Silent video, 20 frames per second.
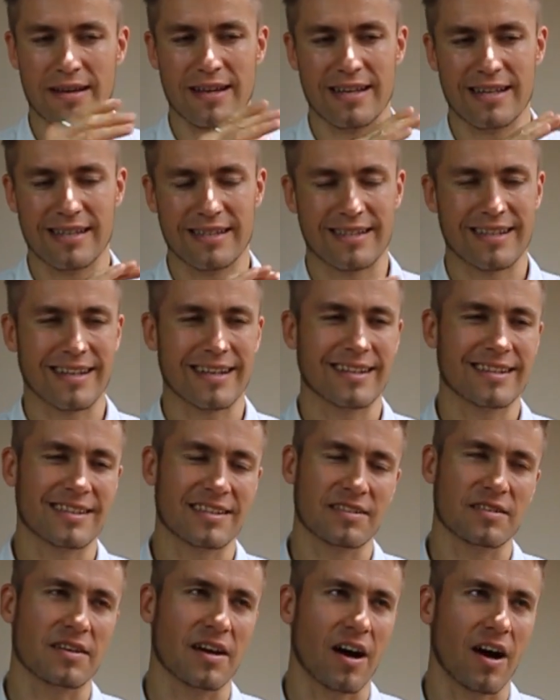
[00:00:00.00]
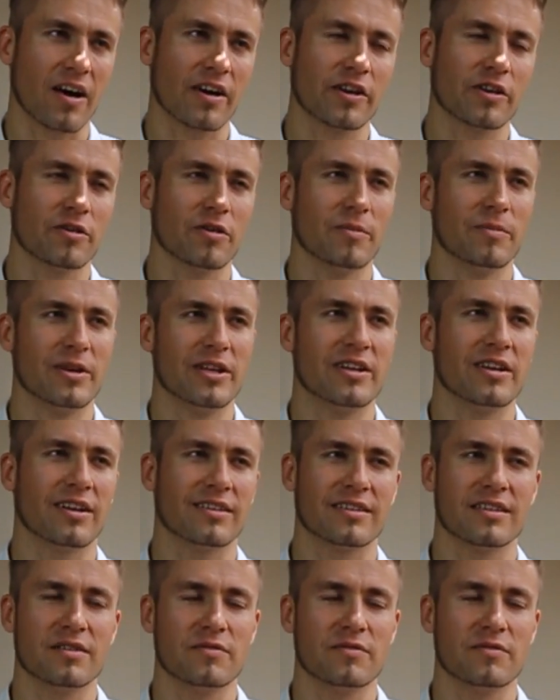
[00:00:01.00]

It's arguably not